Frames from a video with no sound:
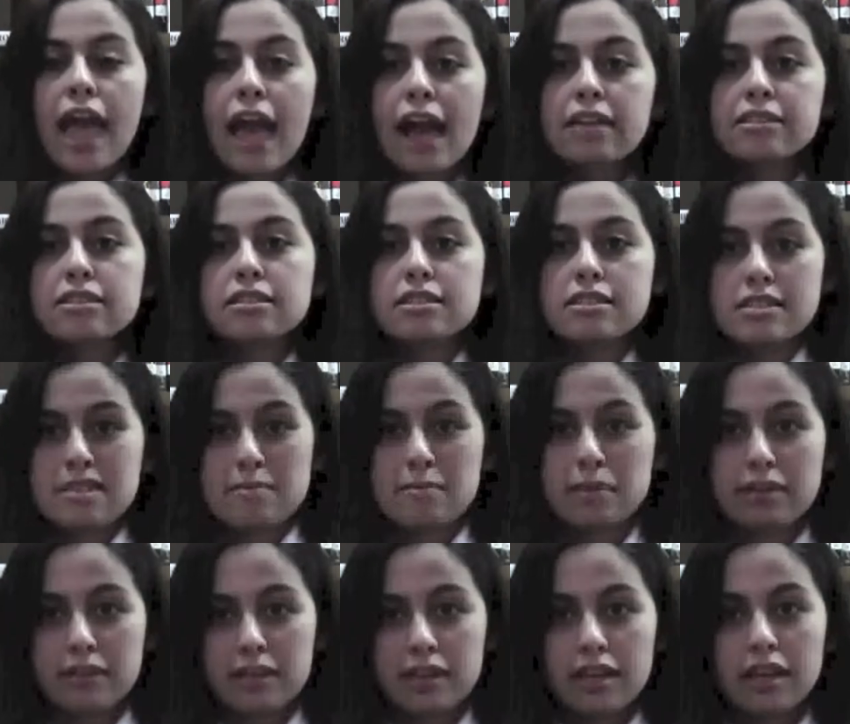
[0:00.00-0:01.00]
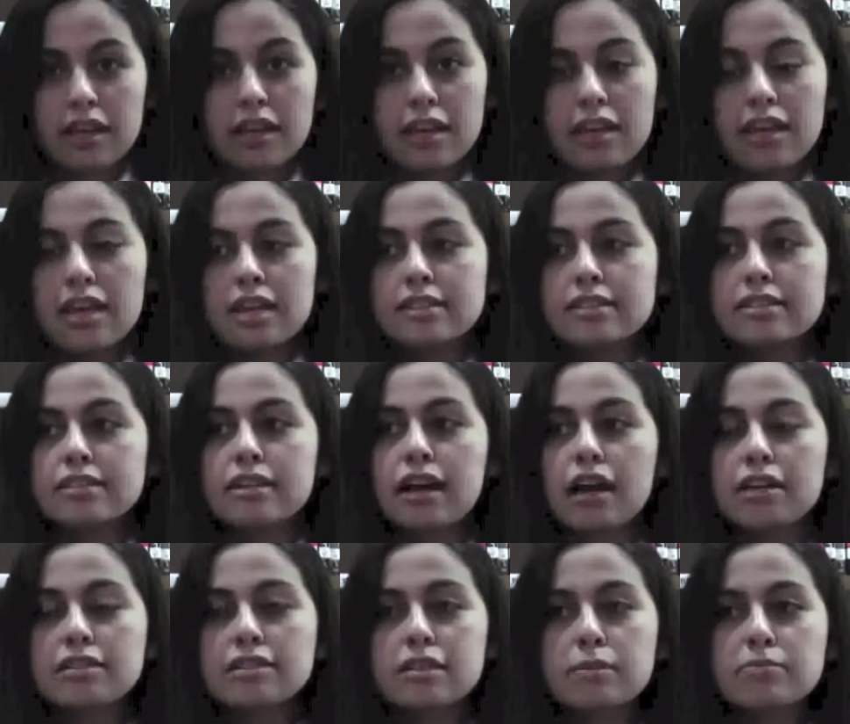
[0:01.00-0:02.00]
has a disability. It's
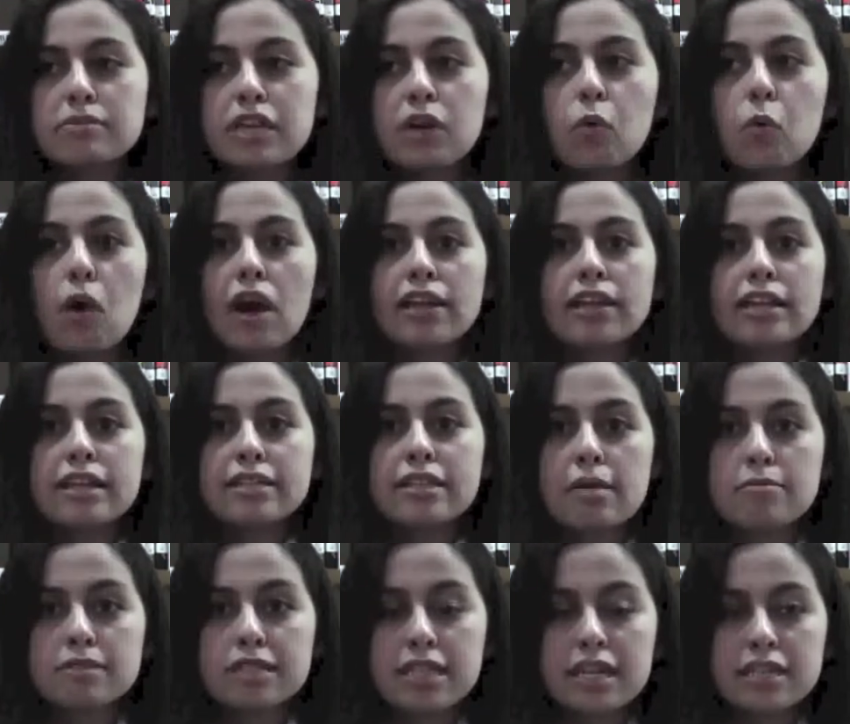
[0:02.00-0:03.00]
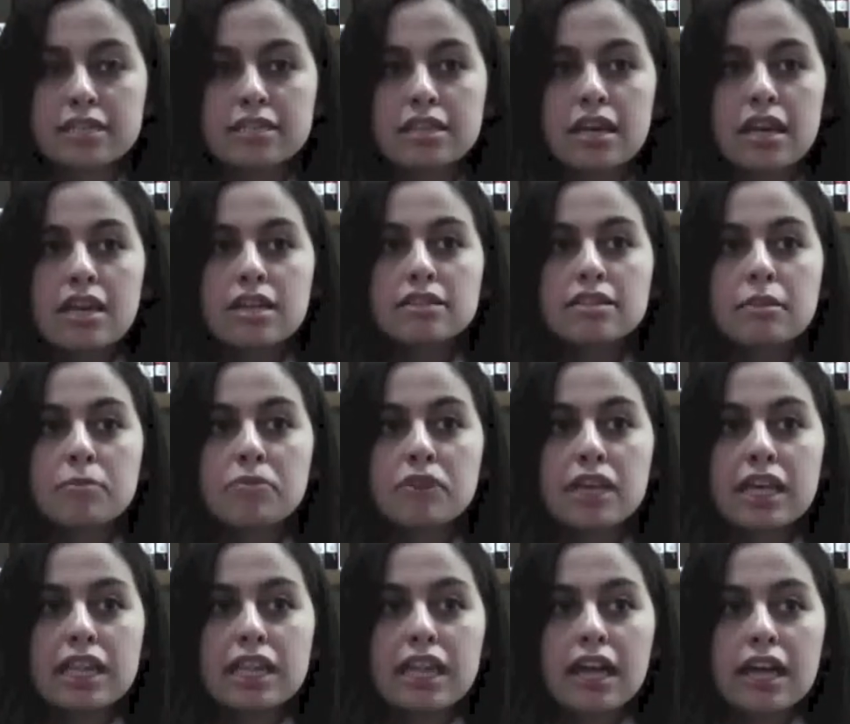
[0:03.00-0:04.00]
not something widely accepted. It's
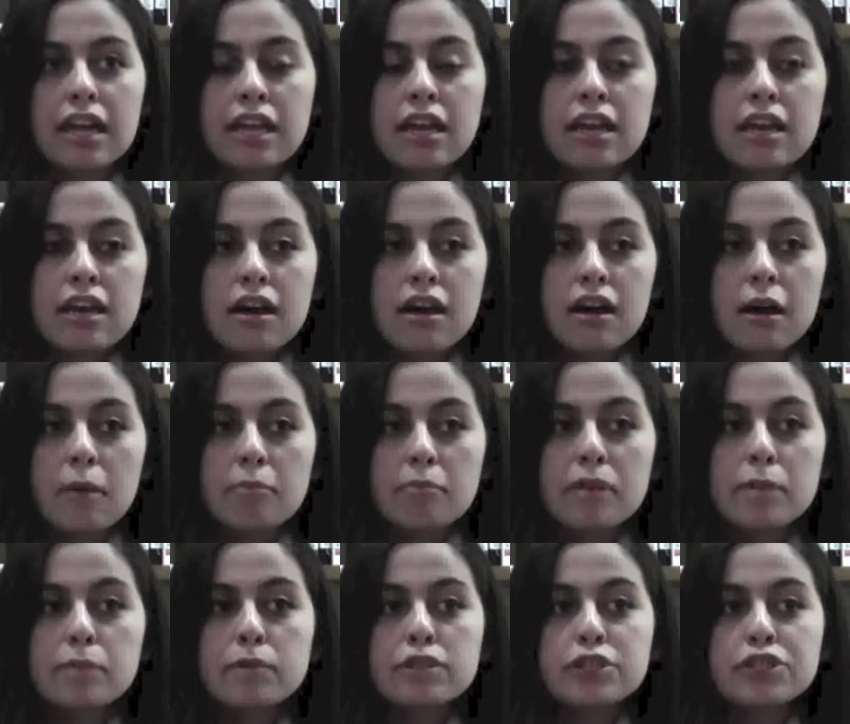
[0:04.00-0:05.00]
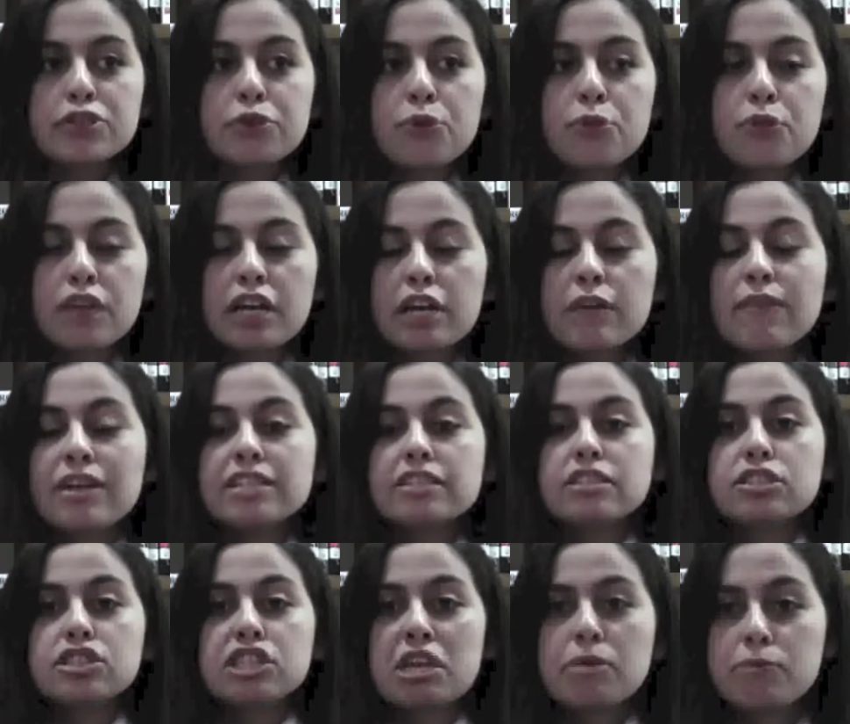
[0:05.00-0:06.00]
something that people still think of
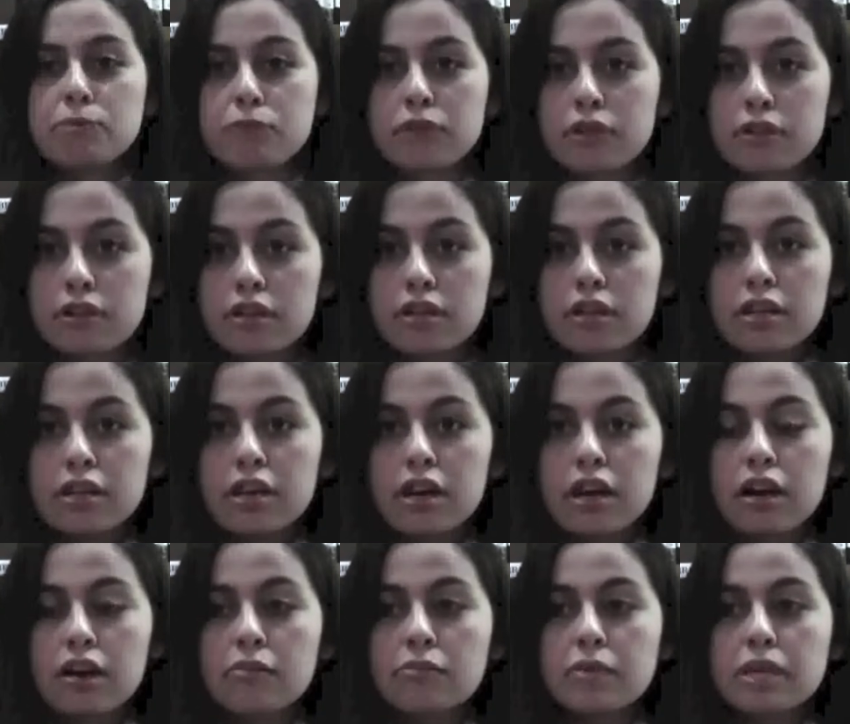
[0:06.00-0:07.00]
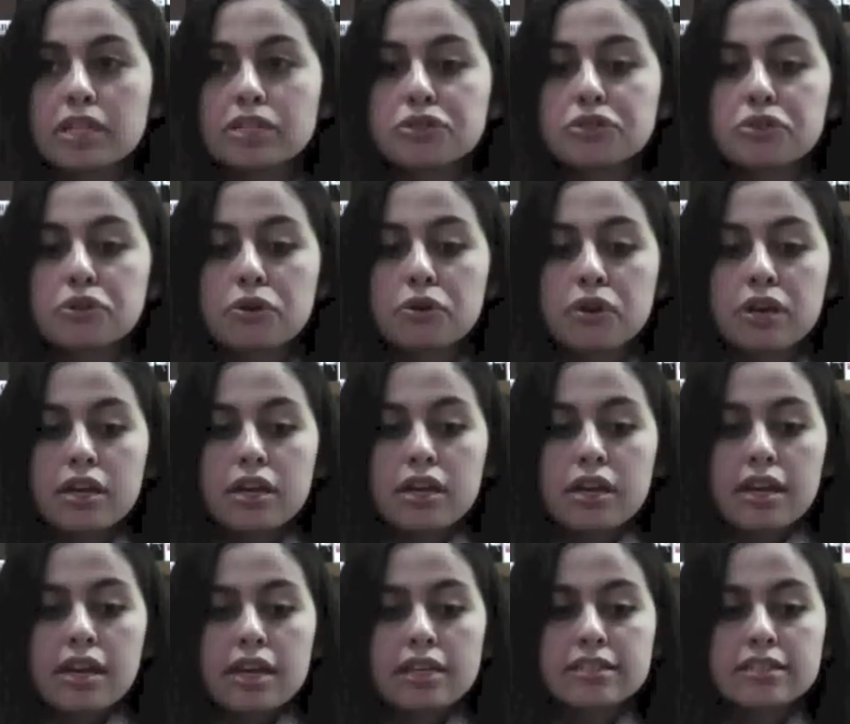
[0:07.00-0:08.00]
as shameful. And so
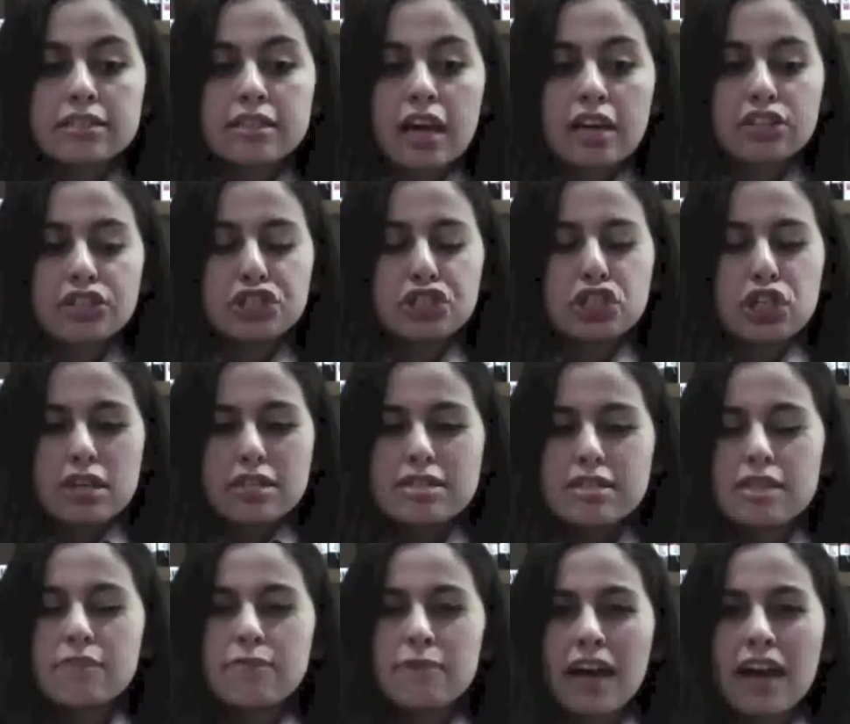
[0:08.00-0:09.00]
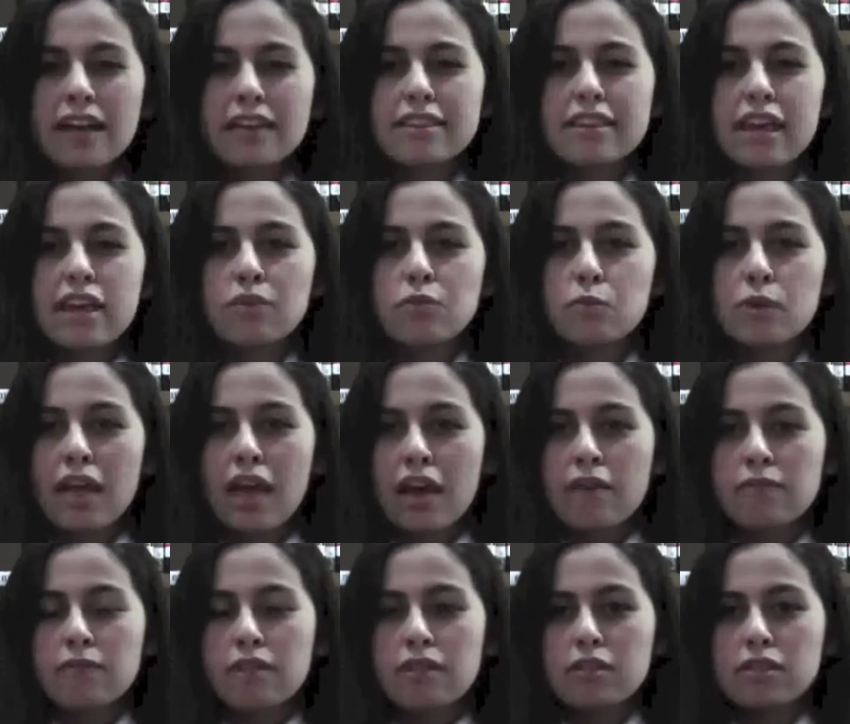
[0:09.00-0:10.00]
it's not just the fact that we
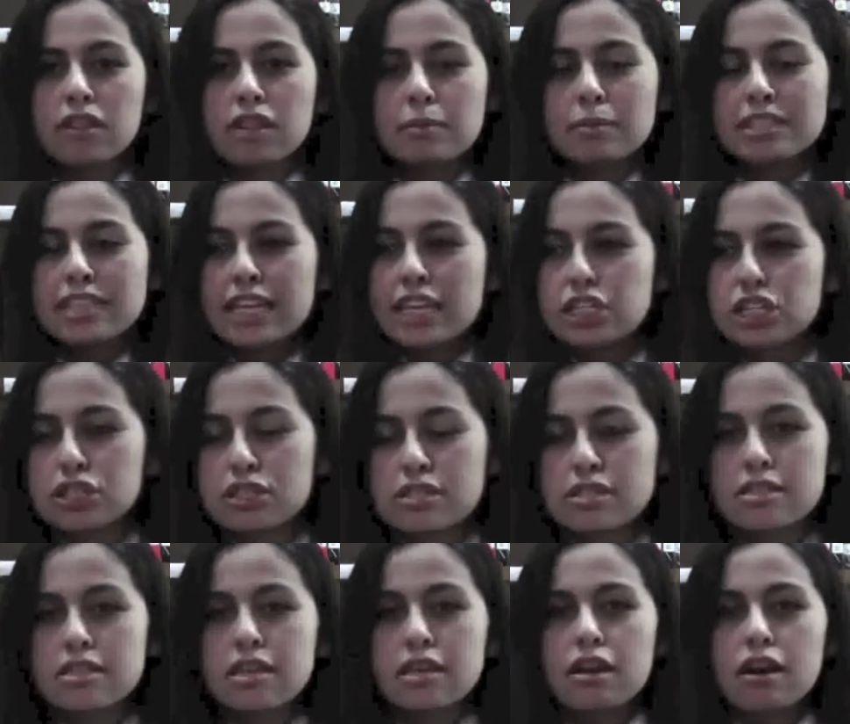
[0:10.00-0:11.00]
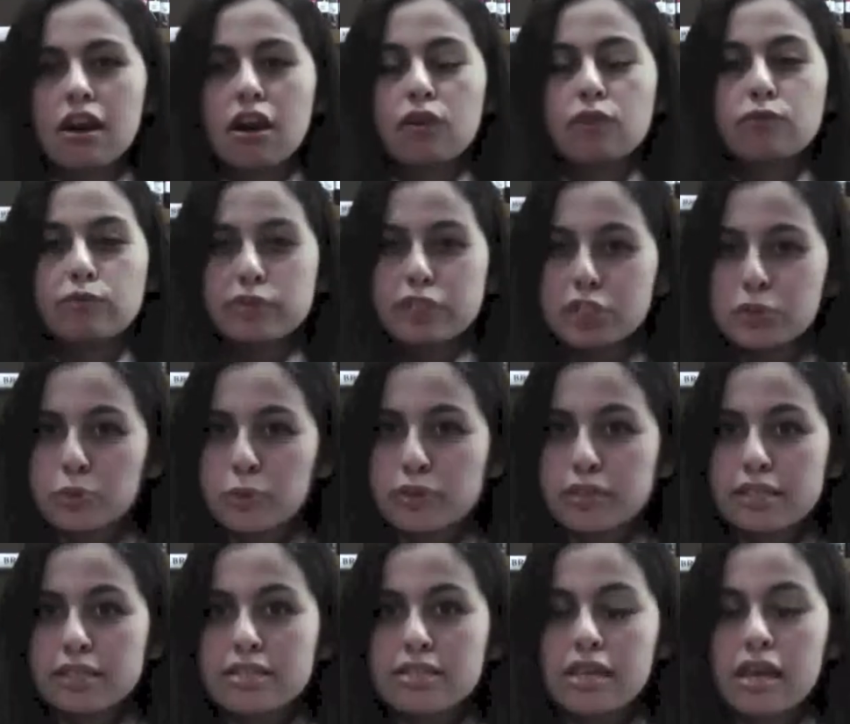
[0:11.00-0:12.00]
have limitations of
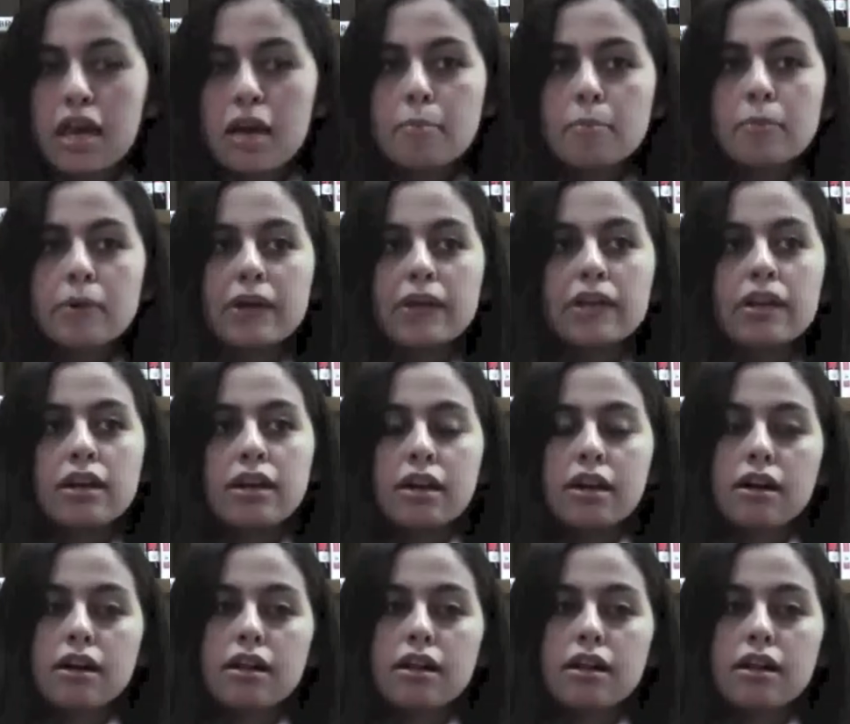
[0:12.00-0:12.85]
resources, but